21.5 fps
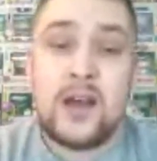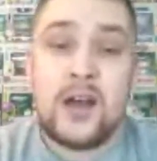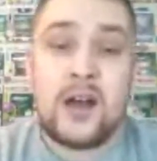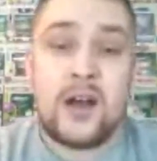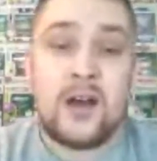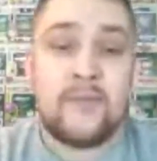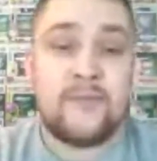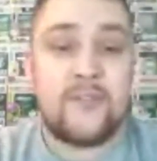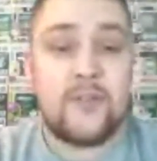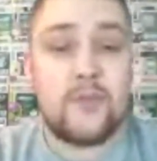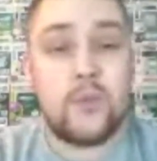
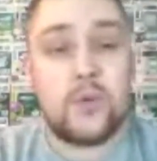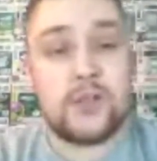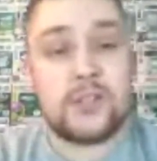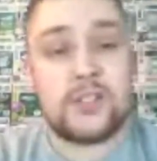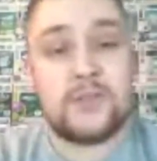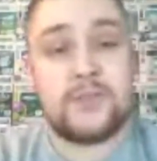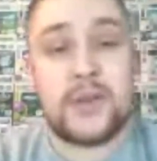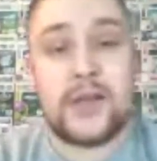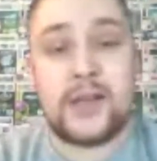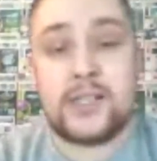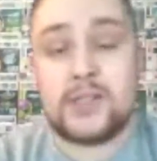from worst to
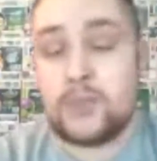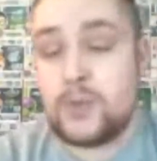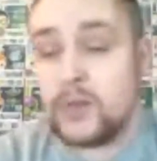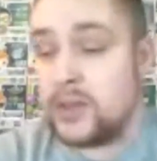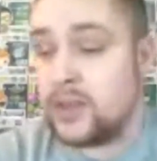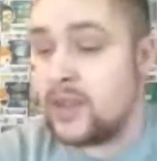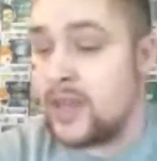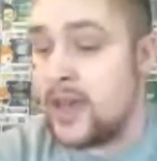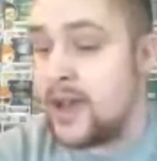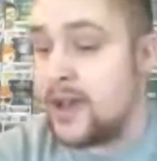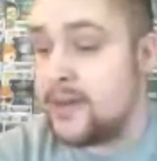best, with
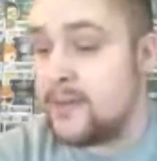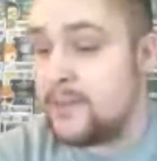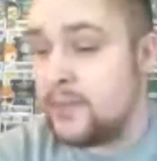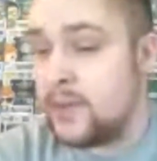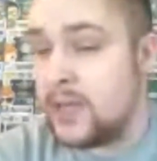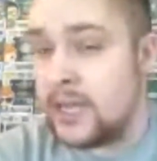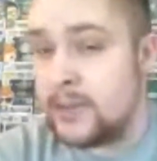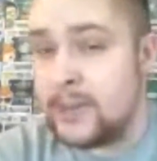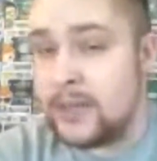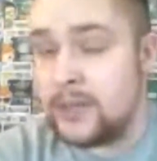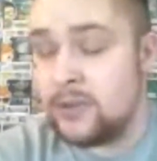that
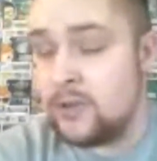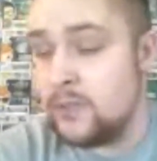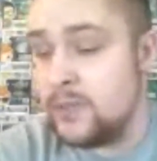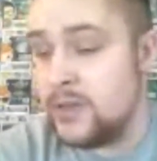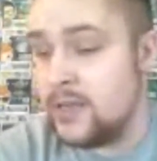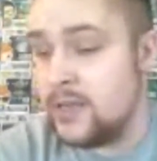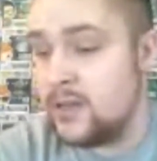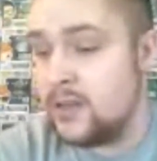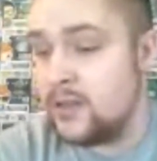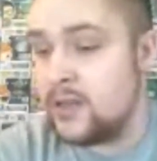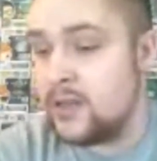Black Panther being
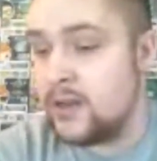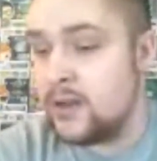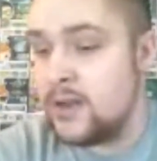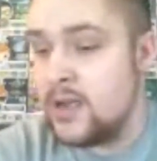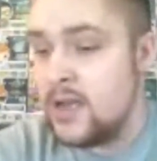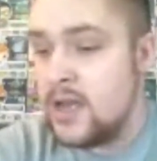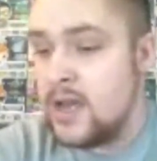in there.